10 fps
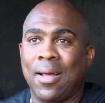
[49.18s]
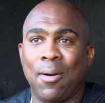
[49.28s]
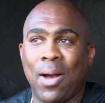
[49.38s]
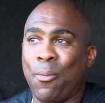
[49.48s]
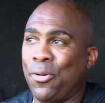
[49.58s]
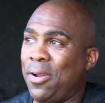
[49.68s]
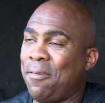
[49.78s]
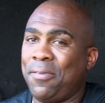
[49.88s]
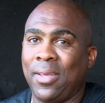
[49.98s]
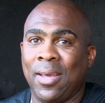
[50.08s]
and I won't
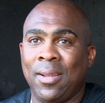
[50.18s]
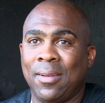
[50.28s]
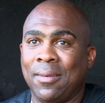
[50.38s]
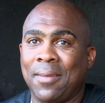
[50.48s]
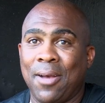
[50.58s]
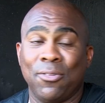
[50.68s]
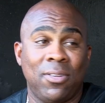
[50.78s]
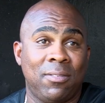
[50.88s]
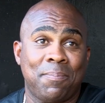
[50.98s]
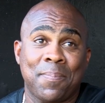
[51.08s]
ever forget it. And I was
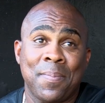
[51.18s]
just